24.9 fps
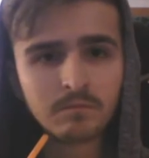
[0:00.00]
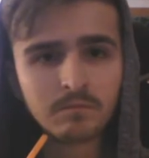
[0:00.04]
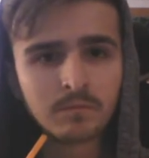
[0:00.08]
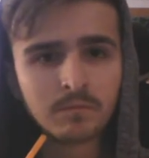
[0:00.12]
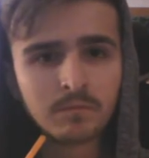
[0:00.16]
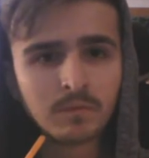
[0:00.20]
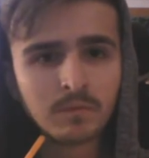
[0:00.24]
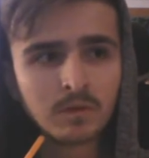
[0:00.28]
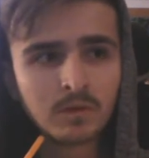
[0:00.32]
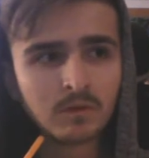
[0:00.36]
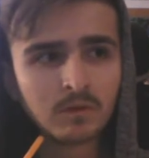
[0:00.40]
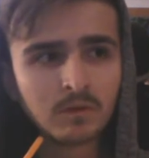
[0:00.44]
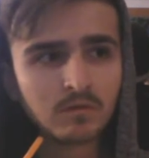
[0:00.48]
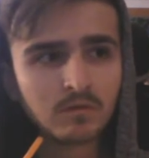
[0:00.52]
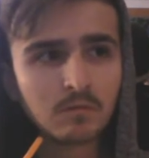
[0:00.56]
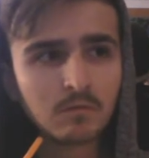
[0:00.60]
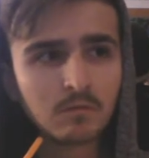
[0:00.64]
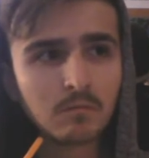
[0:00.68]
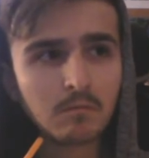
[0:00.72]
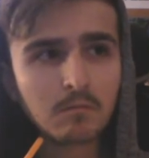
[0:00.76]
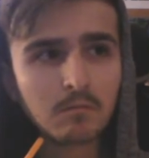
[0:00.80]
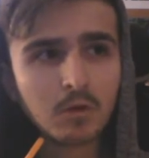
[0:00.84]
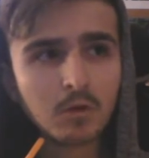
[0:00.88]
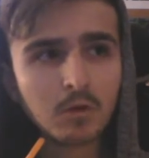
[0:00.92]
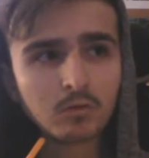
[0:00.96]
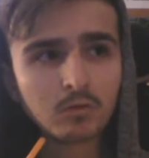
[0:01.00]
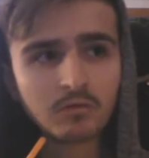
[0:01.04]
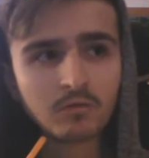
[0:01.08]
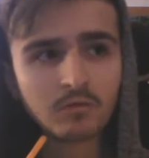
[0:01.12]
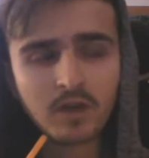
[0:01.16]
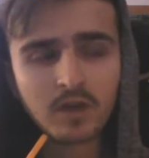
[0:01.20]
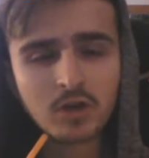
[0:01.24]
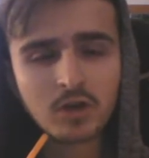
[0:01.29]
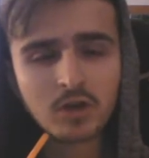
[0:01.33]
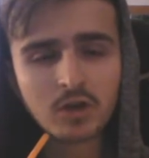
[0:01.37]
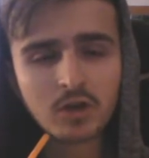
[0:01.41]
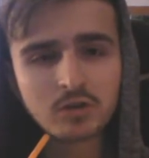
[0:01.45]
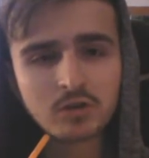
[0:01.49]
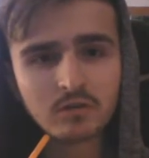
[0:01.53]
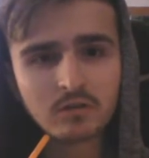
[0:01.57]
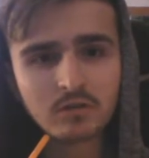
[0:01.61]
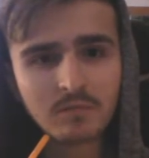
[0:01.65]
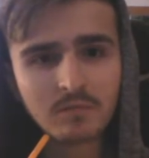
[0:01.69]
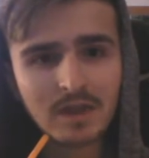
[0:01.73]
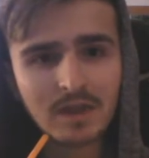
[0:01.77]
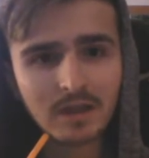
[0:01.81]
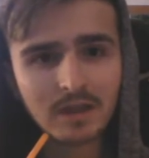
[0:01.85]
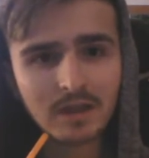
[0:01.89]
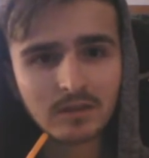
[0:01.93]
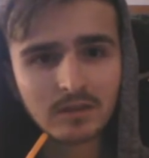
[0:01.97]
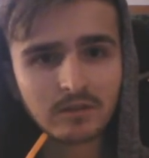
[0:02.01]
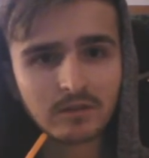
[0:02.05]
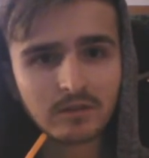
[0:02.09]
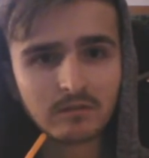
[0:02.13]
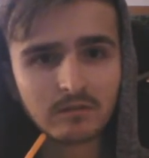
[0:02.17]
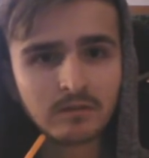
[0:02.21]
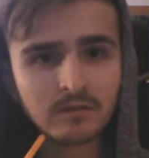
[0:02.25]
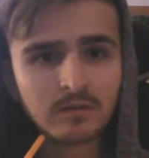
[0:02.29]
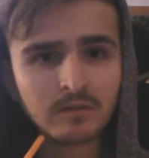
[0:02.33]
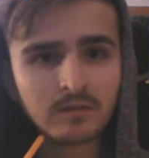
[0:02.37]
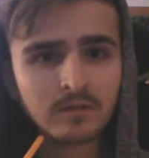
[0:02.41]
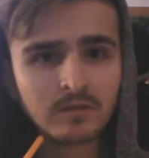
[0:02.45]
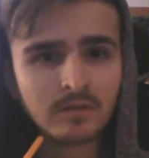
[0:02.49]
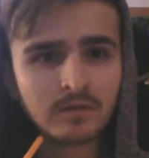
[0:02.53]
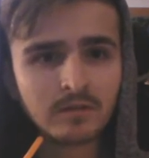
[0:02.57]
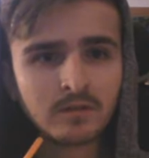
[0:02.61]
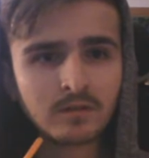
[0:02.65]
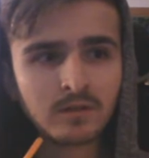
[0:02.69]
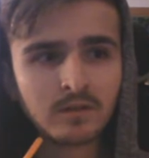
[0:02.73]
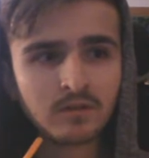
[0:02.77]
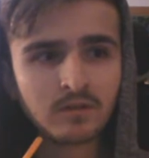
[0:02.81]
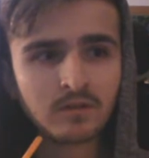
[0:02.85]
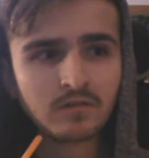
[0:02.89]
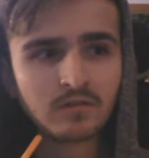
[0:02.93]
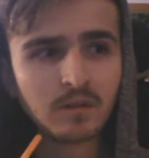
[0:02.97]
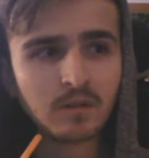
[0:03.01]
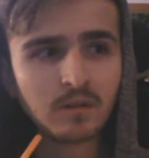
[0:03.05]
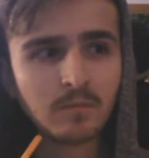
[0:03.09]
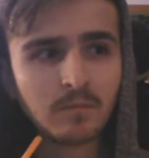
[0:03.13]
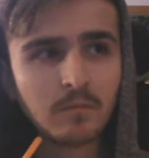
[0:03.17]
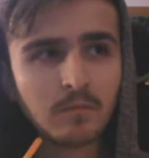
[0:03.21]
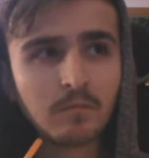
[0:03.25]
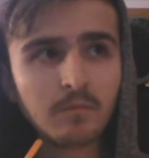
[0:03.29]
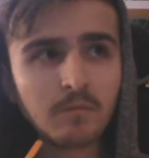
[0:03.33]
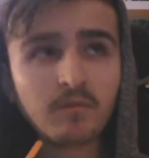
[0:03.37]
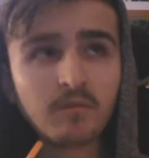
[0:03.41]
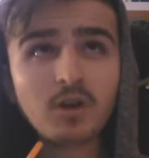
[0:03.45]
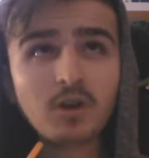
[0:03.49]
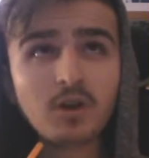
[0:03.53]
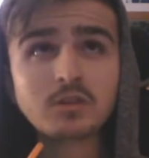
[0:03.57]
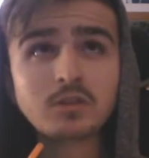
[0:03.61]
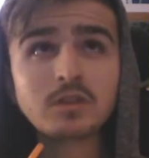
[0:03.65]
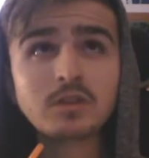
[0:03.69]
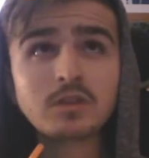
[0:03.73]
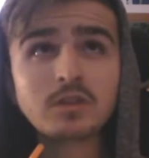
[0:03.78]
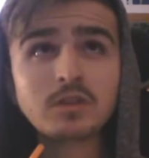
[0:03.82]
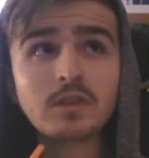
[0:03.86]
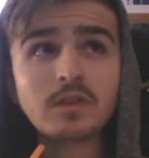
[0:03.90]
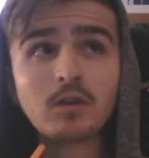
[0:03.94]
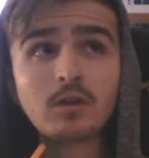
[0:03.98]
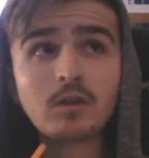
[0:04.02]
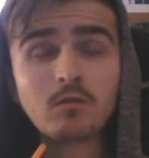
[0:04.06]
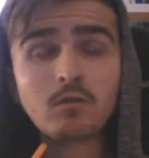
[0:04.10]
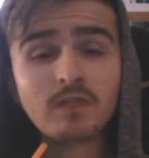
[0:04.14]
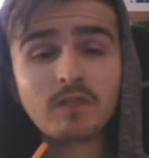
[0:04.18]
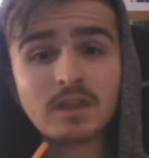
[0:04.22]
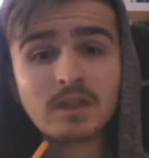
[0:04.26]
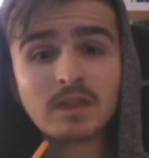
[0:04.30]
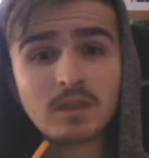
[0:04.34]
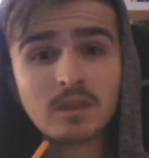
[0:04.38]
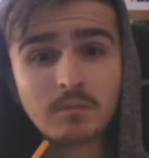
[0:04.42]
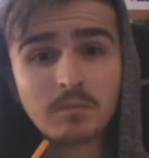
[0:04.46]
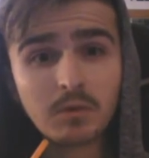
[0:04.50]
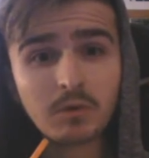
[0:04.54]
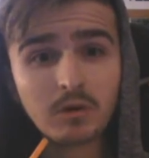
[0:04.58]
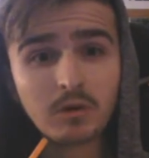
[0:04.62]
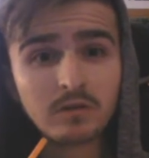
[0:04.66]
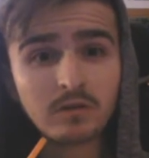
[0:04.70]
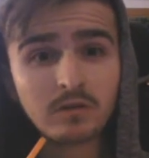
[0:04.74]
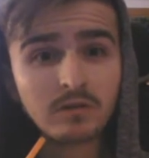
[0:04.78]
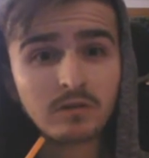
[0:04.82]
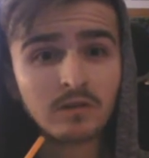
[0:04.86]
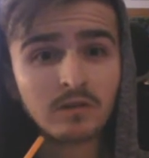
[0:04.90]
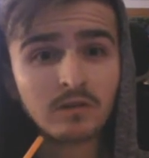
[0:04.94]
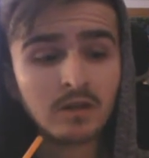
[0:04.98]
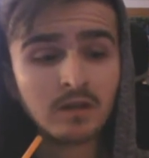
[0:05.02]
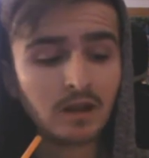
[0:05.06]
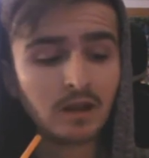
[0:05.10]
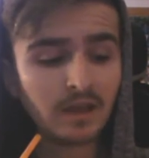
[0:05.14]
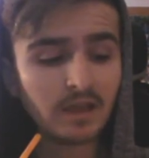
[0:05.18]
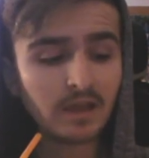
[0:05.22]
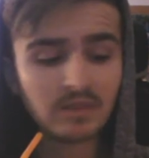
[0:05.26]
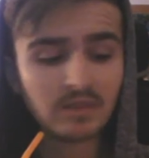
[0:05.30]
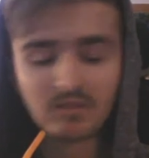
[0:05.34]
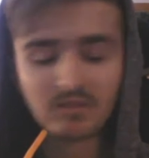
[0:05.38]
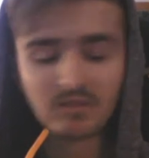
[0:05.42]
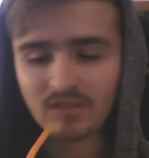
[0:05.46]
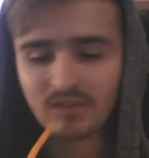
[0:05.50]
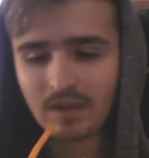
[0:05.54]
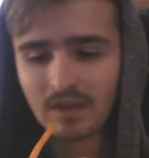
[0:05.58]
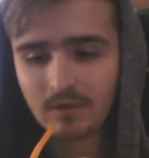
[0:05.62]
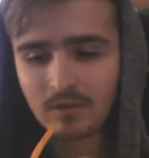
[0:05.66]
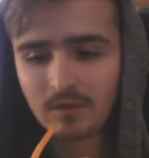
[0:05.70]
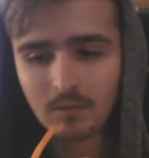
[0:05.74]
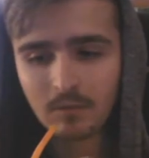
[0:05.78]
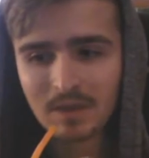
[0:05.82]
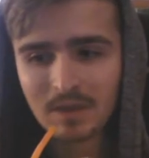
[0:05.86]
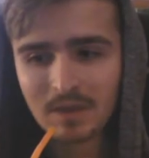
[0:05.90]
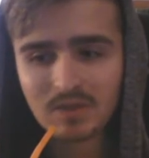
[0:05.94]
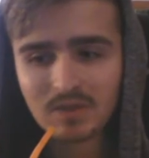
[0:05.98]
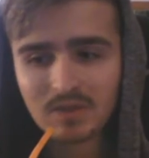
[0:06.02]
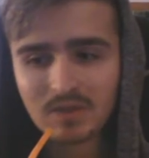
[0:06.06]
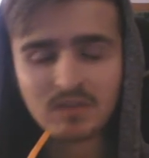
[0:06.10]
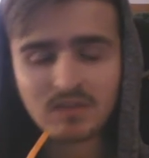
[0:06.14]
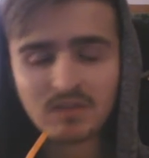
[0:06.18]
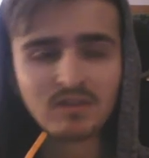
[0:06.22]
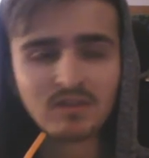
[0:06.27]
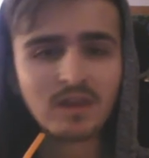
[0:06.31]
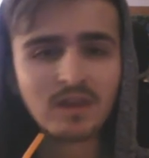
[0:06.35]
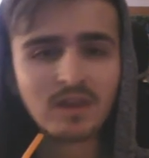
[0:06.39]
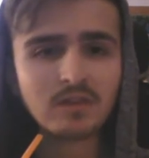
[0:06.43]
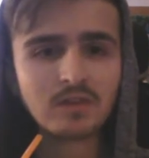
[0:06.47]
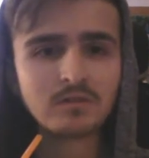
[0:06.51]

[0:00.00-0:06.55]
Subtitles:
I don't know. Some version that they got written in a book. That this is how they'll be at this age. I mean, no.